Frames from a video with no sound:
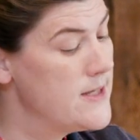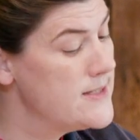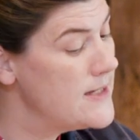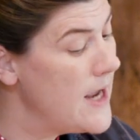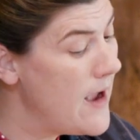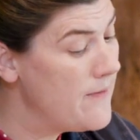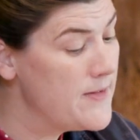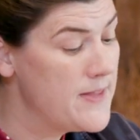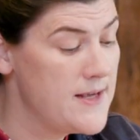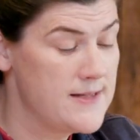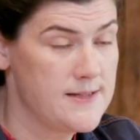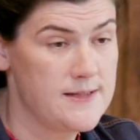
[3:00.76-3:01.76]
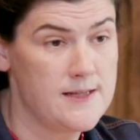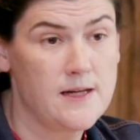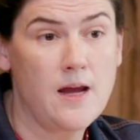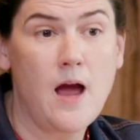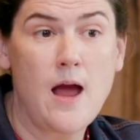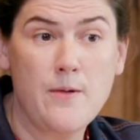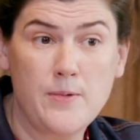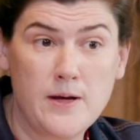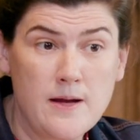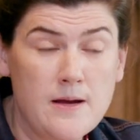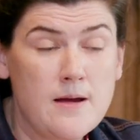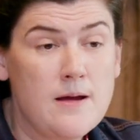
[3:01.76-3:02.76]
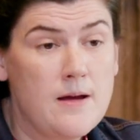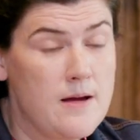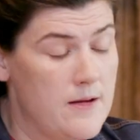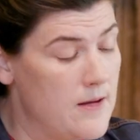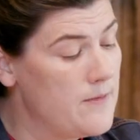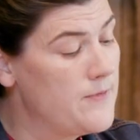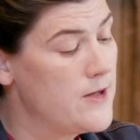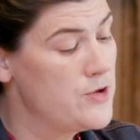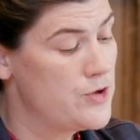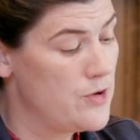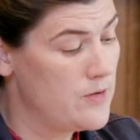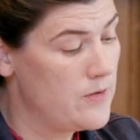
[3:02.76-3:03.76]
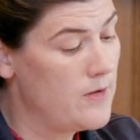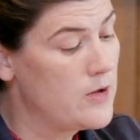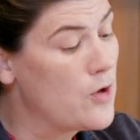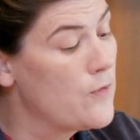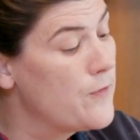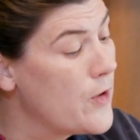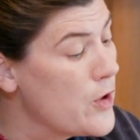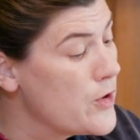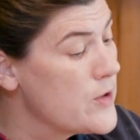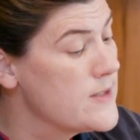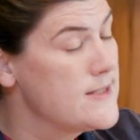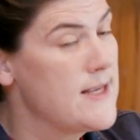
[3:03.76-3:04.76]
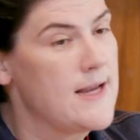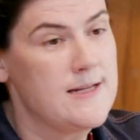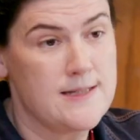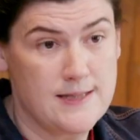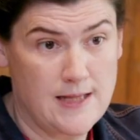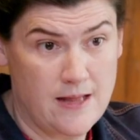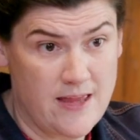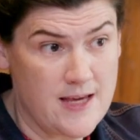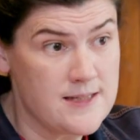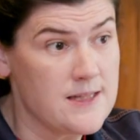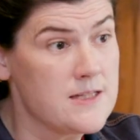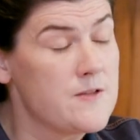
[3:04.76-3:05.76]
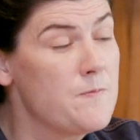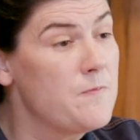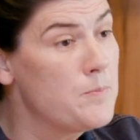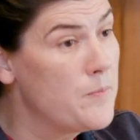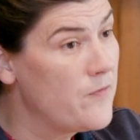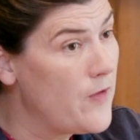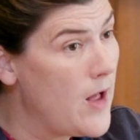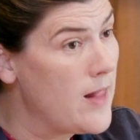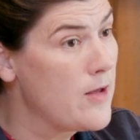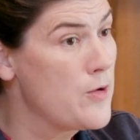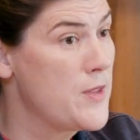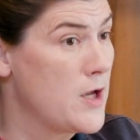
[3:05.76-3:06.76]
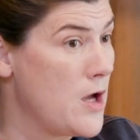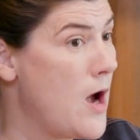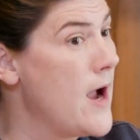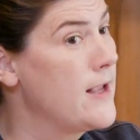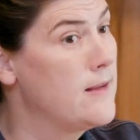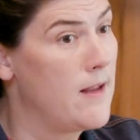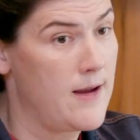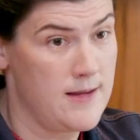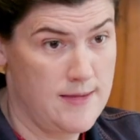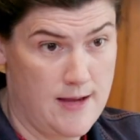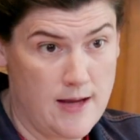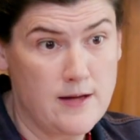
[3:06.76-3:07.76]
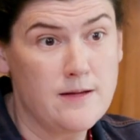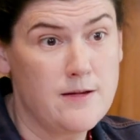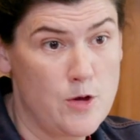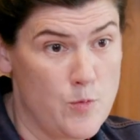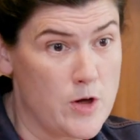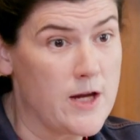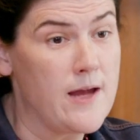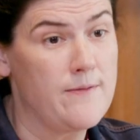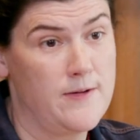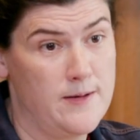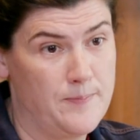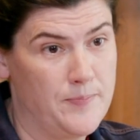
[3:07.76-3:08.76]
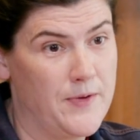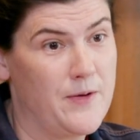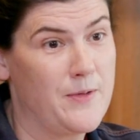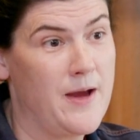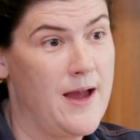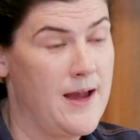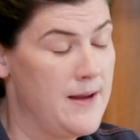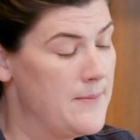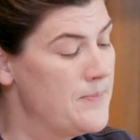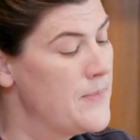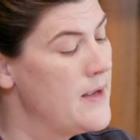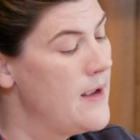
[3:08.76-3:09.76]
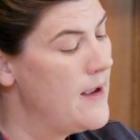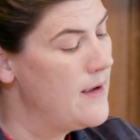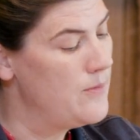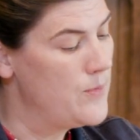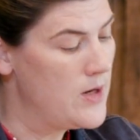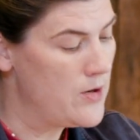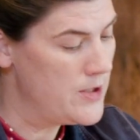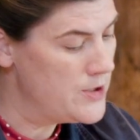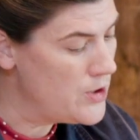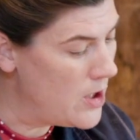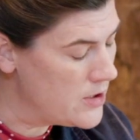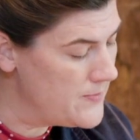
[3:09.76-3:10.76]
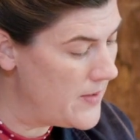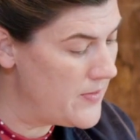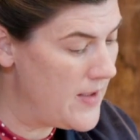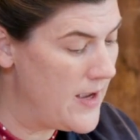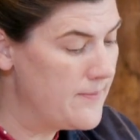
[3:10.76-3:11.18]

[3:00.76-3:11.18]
does it have a thesis? And I would venture a little further and say, does the thesis follow the guideline that you were given? Okay, and we already talked about